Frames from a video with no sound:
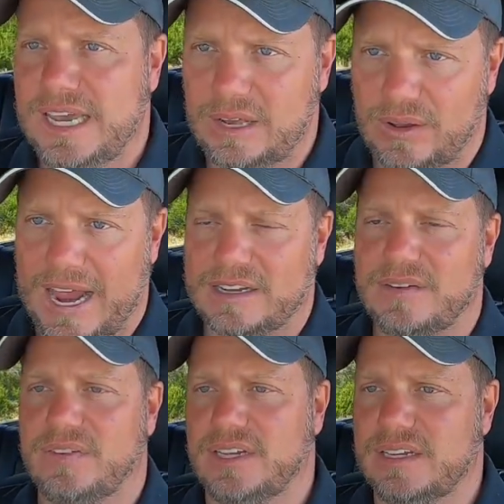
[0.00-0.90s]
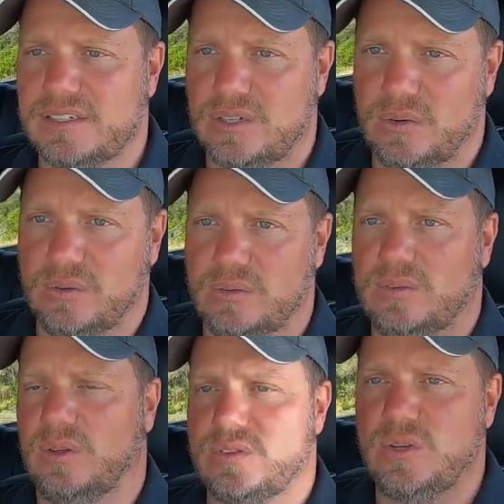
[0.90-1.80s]
it'll act differently. So
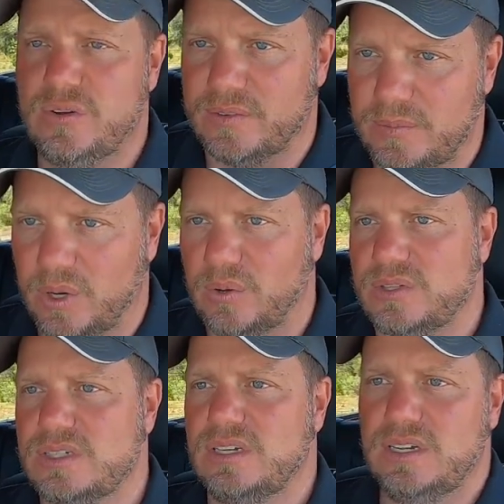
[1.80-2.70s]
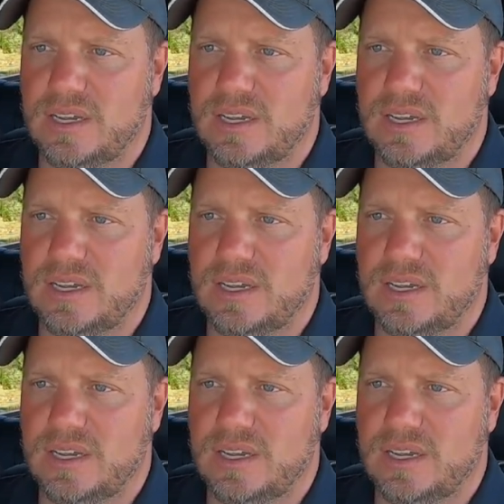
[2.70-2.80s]
those two different modes